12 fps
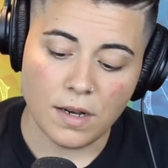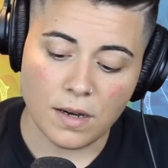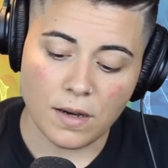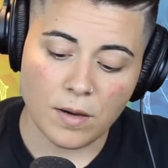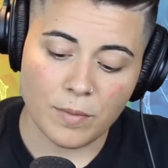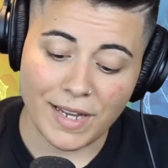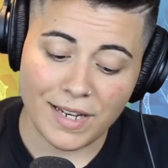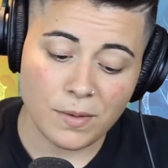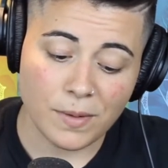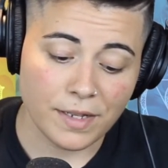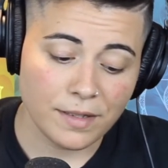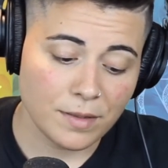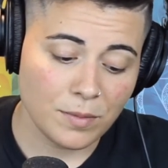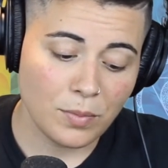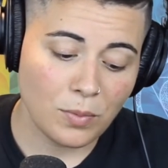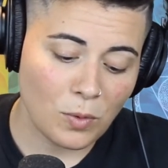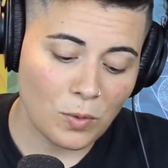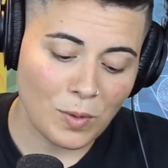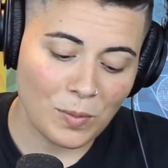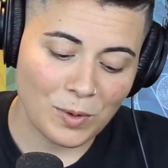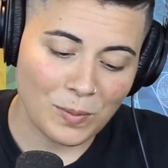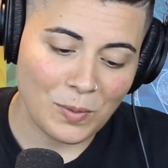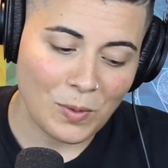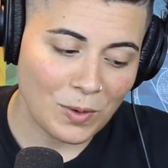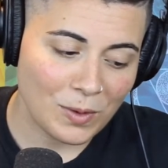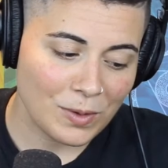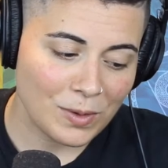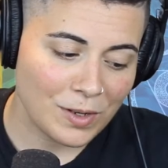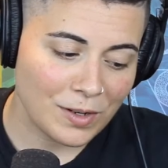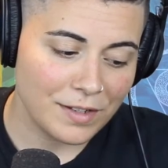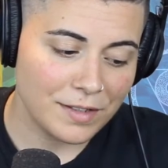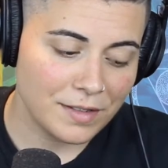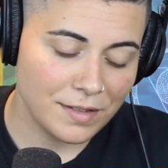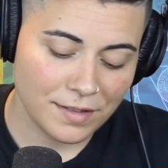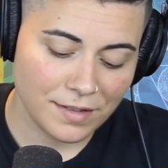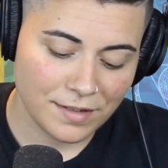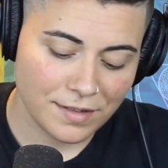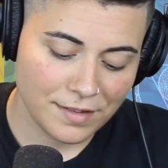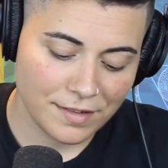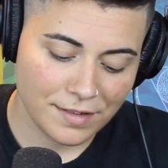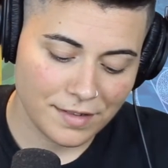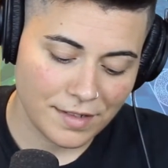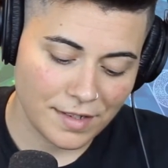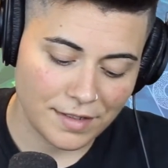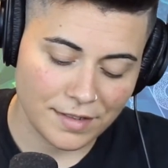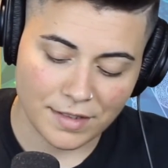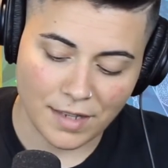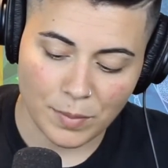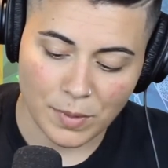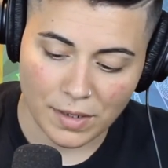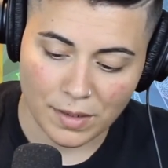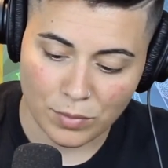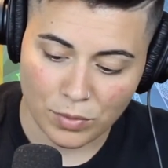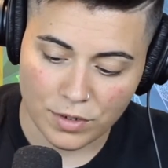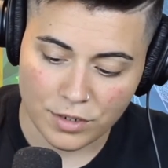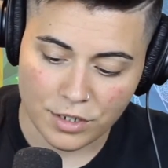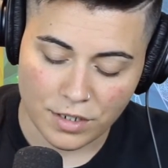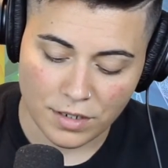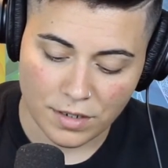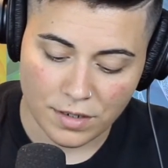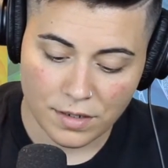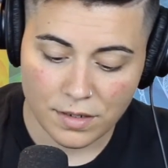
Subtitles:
Anyway, let me pull one more oracle card and stop getting preachy.